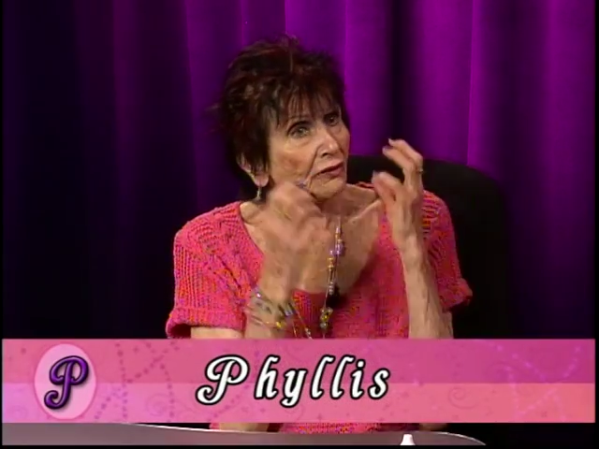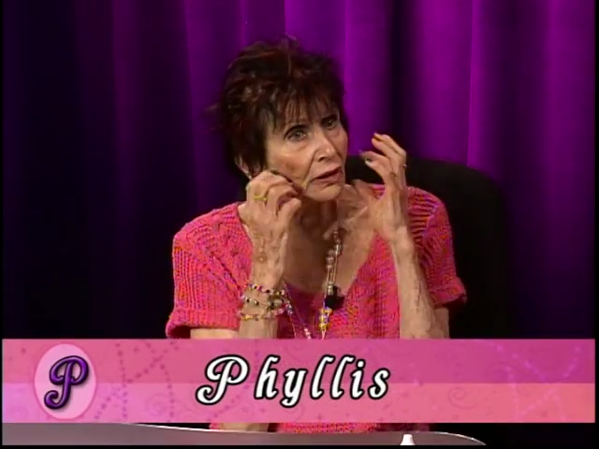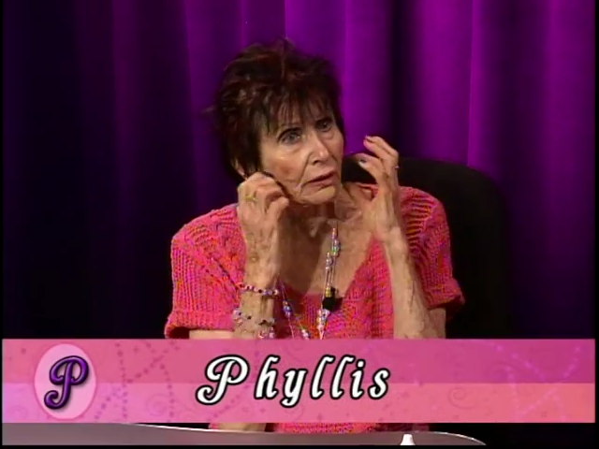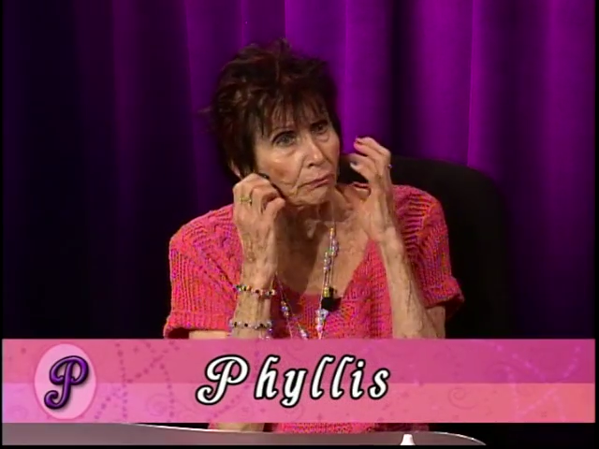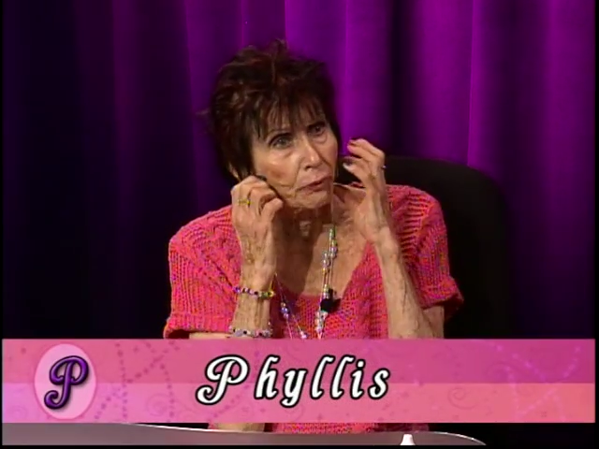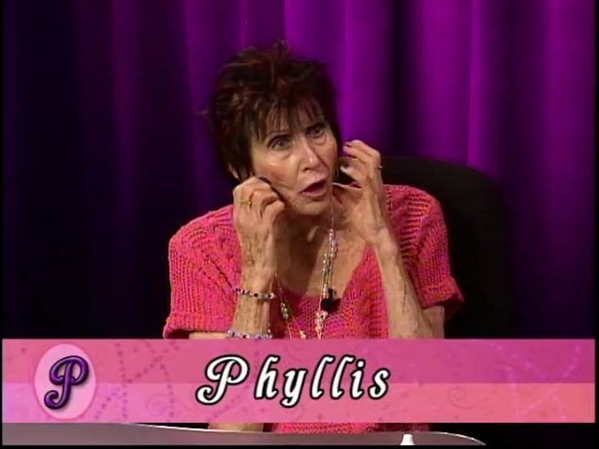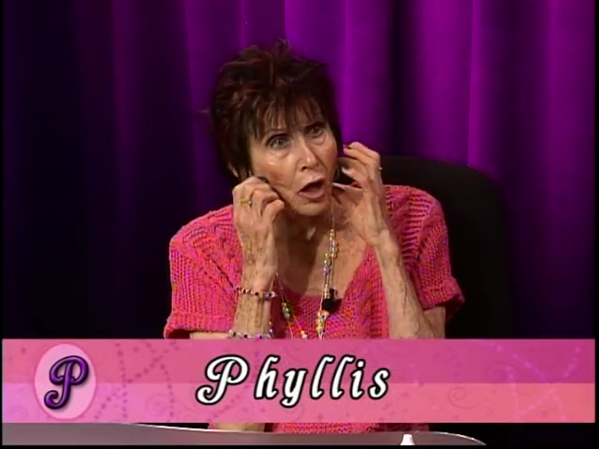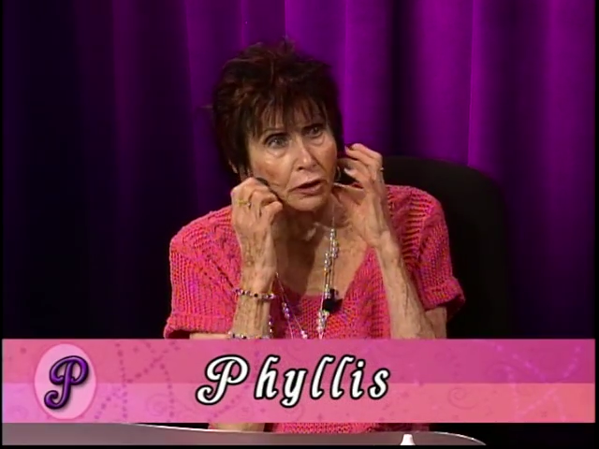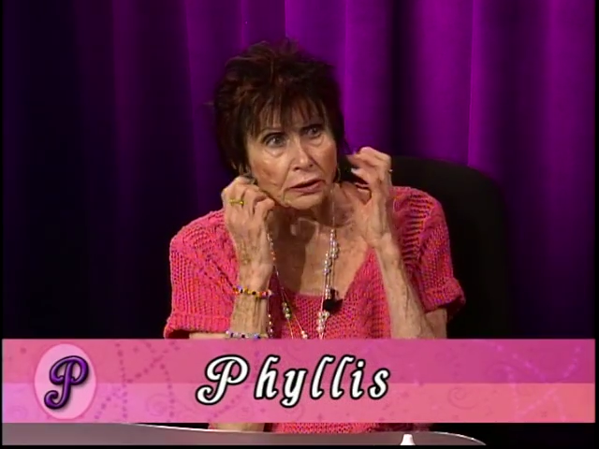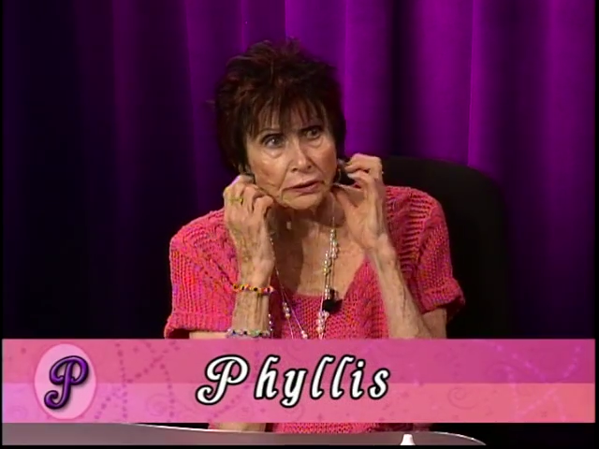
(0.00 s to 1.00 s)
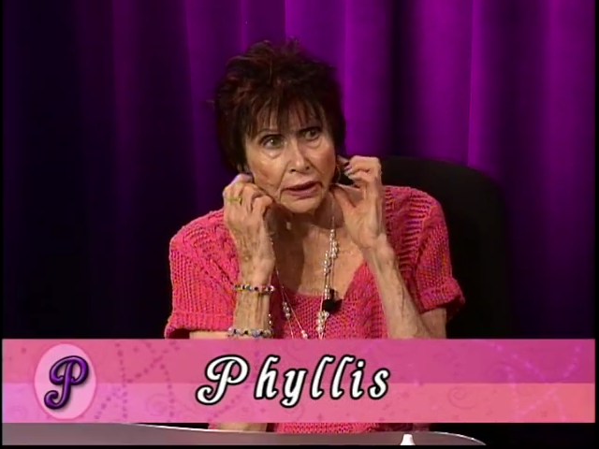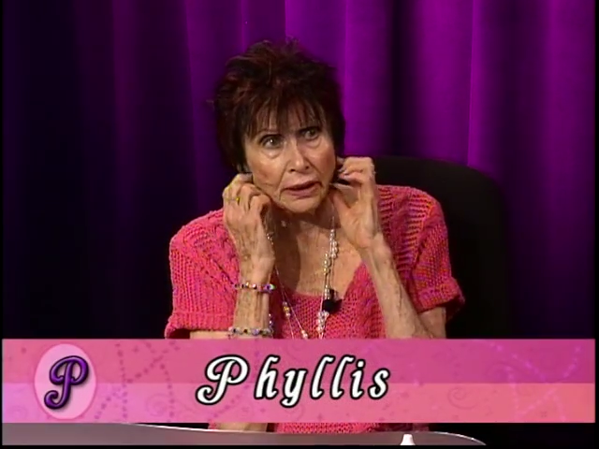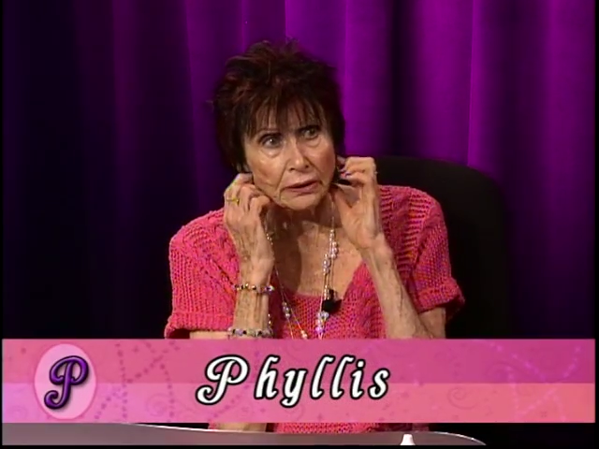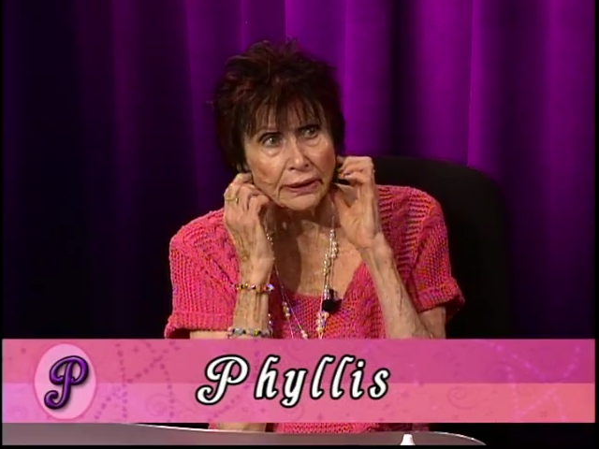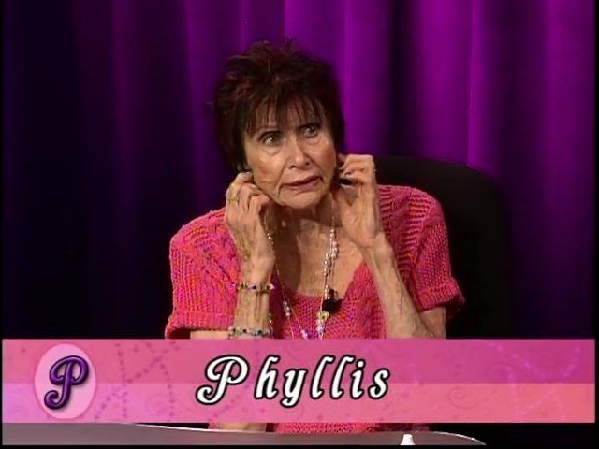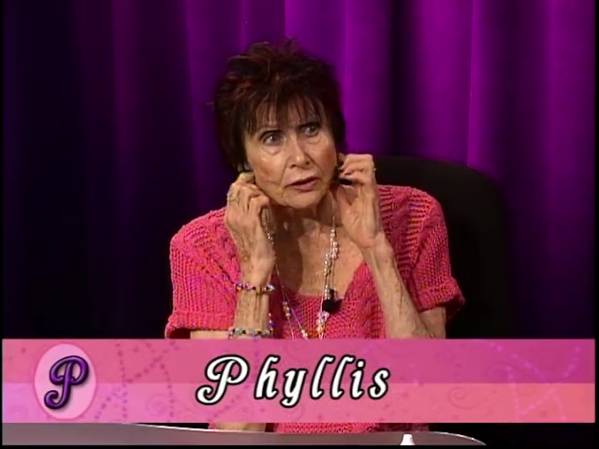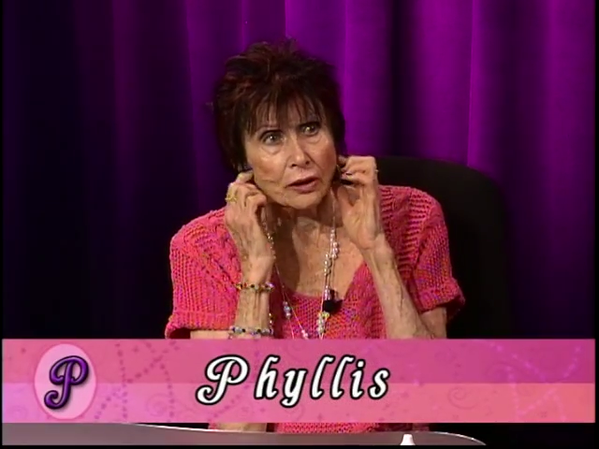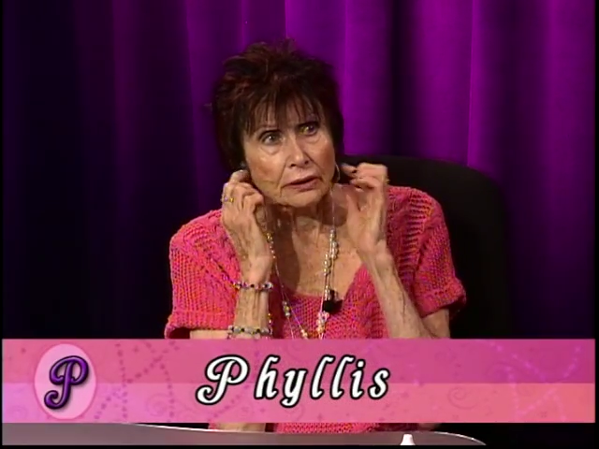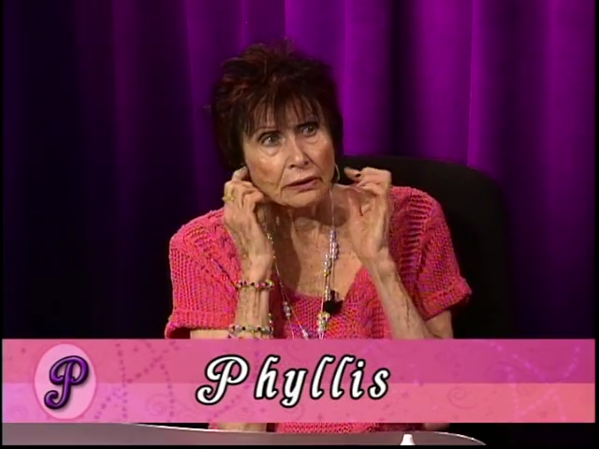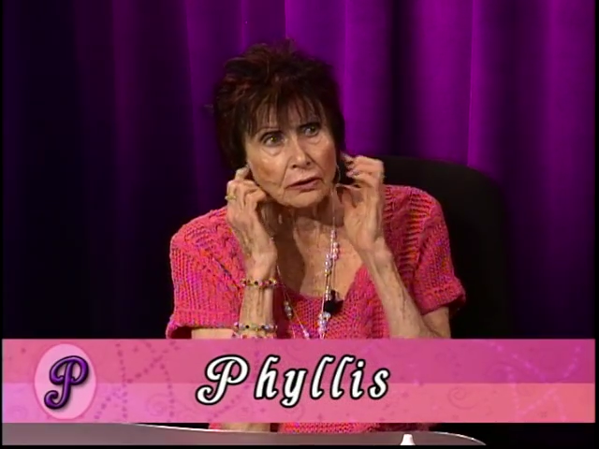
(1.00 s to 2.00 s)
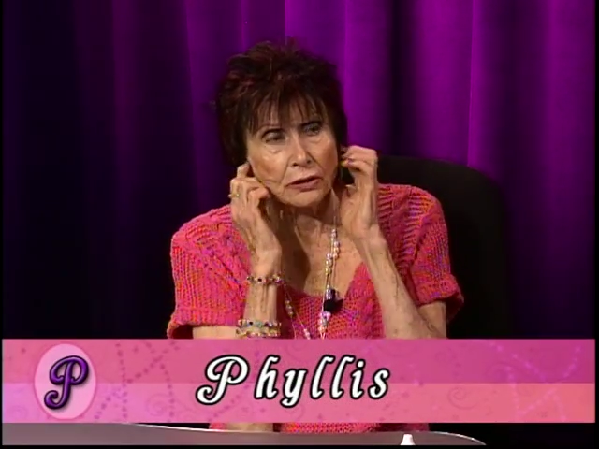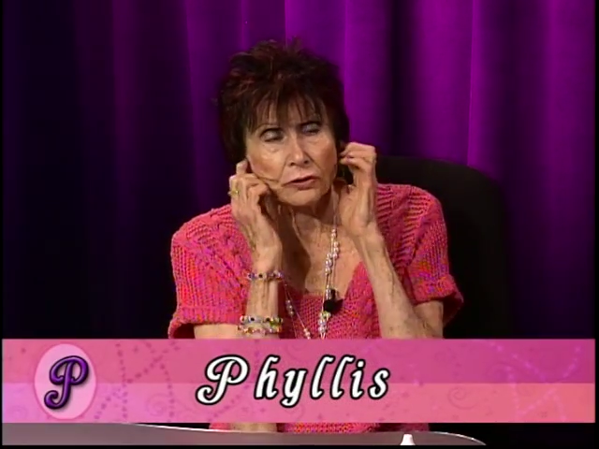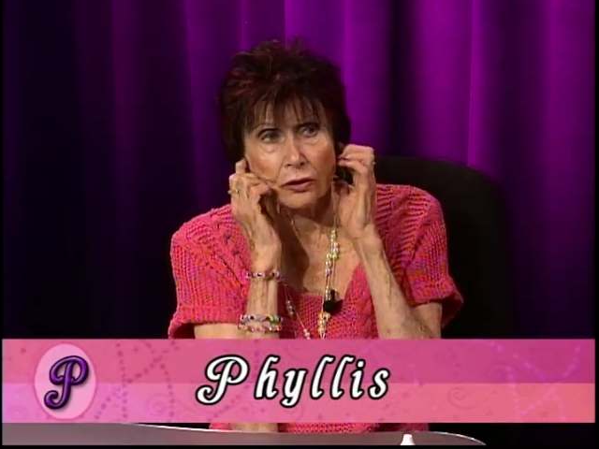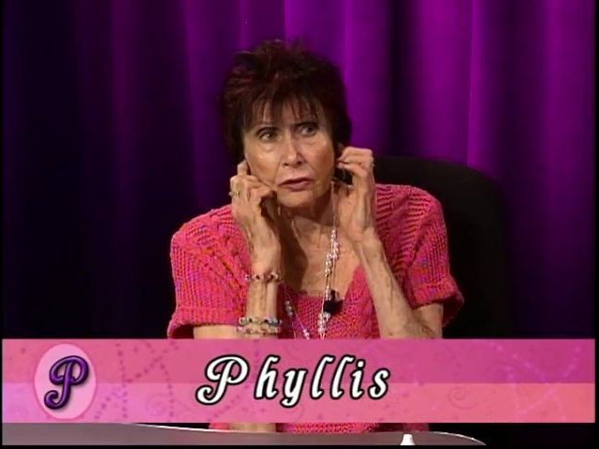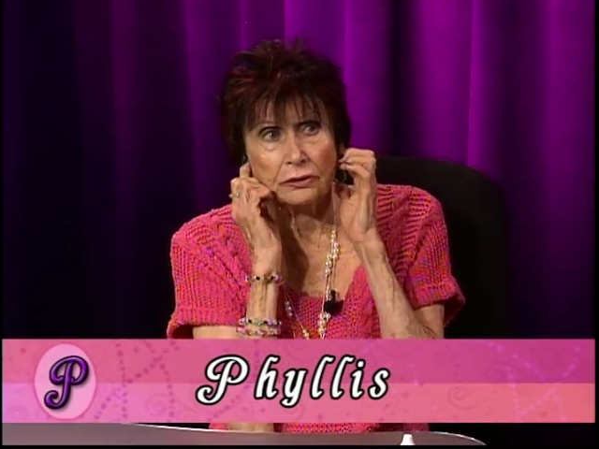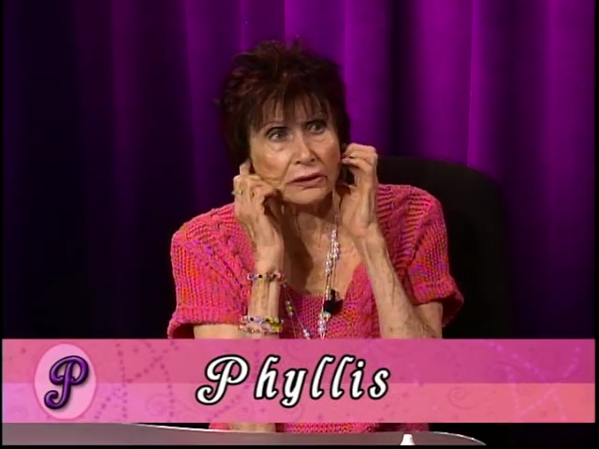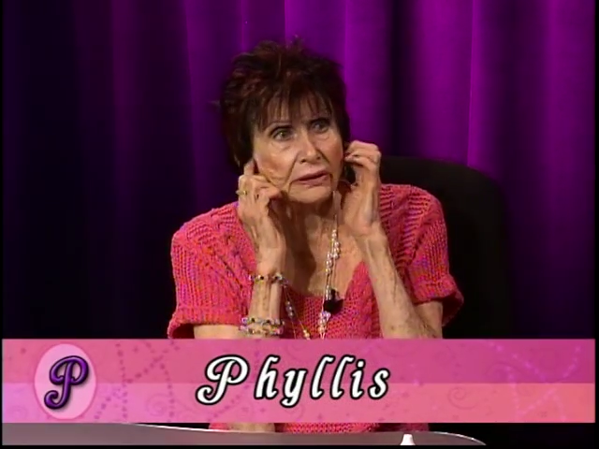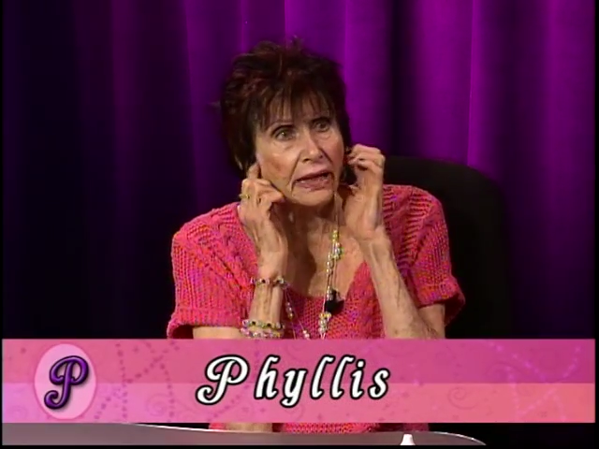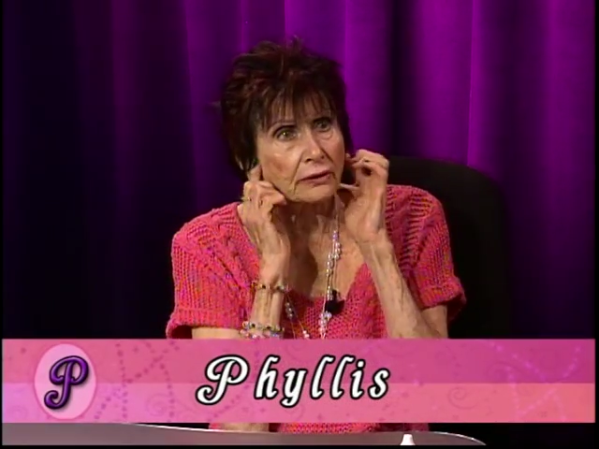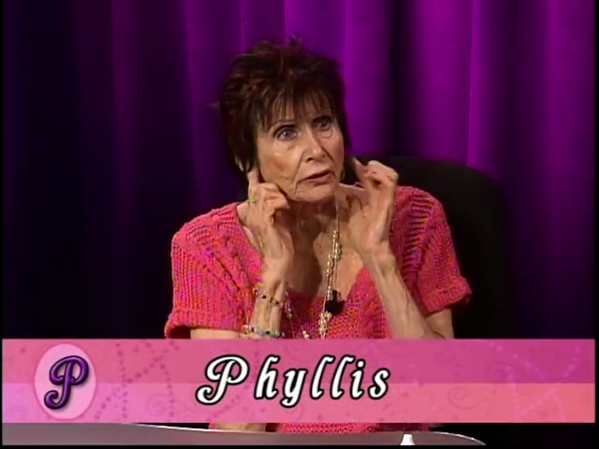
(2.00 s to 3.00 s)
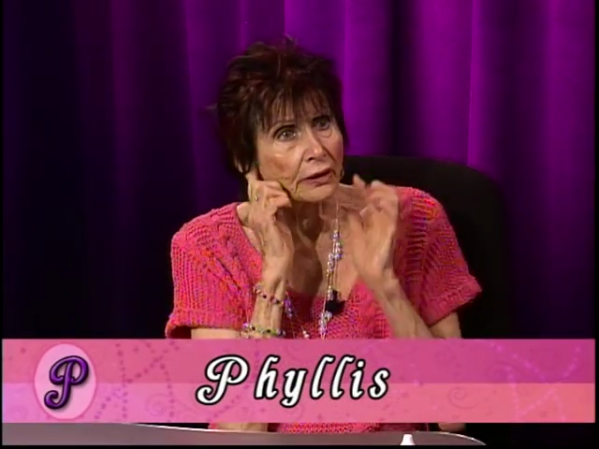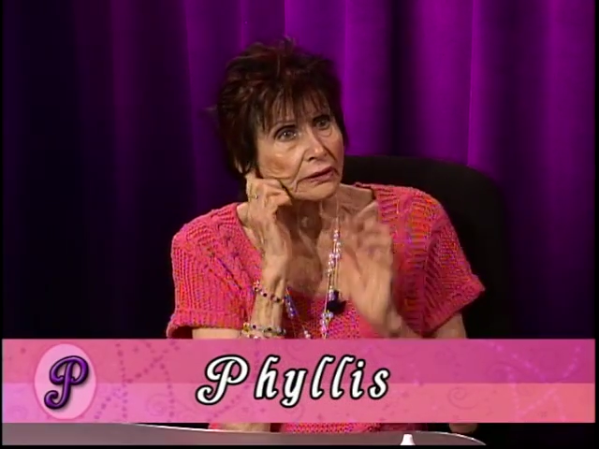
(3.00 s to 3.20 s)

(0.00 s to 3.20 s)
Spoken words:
little block that I lean on, because, oh, does that hurt?